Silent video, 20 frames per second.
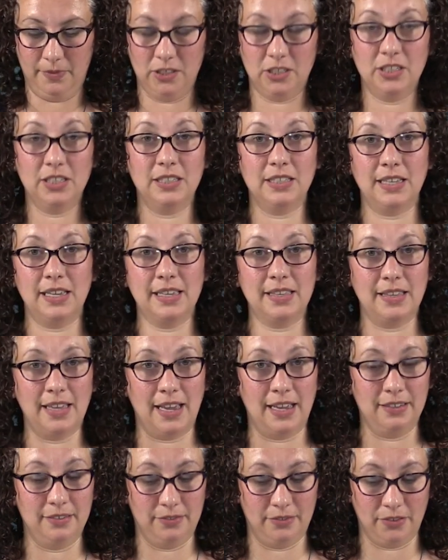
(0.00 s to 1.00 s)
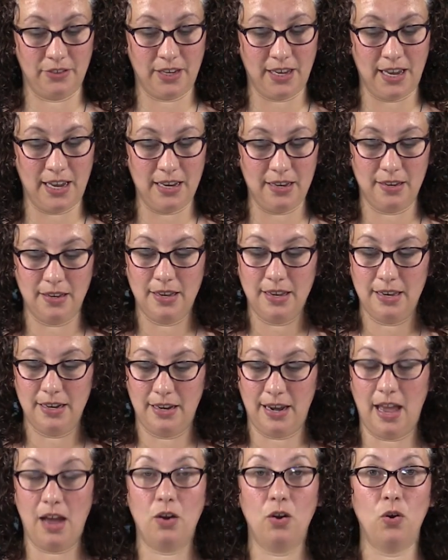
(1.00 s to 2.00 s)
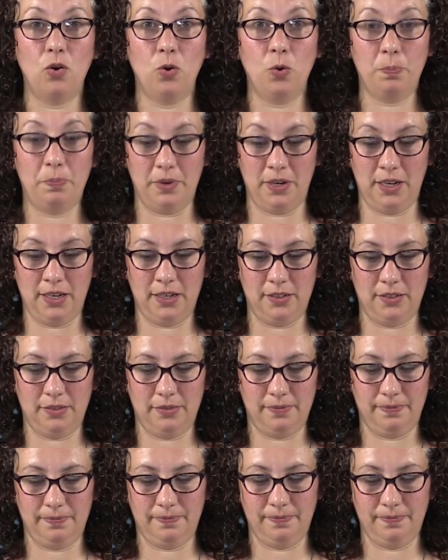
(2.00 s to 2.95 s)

Just like that, okay? Now open it.